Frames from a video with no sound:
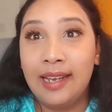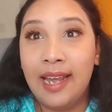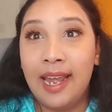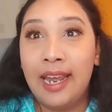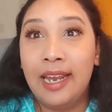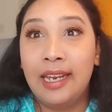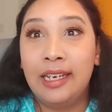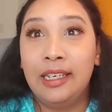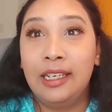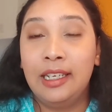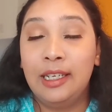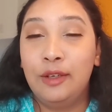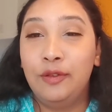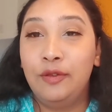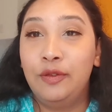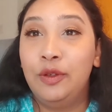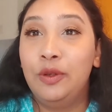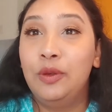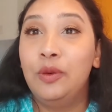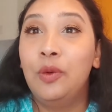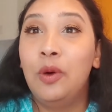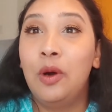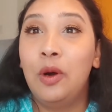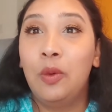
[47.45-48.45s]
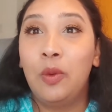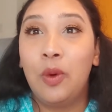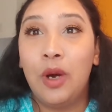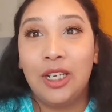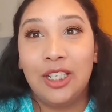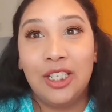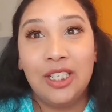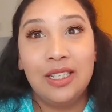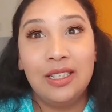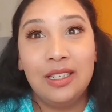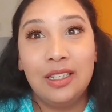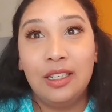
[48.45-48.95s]
And if you are
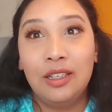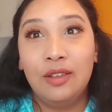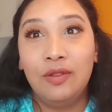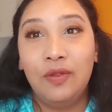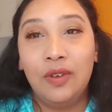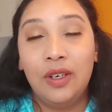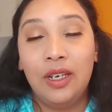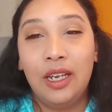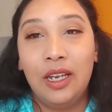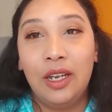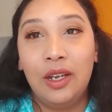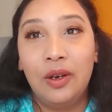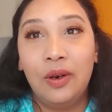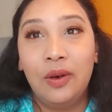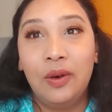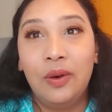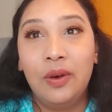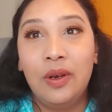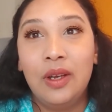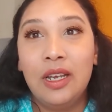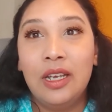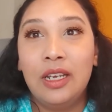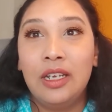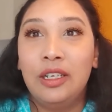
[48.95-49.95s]
watching this video,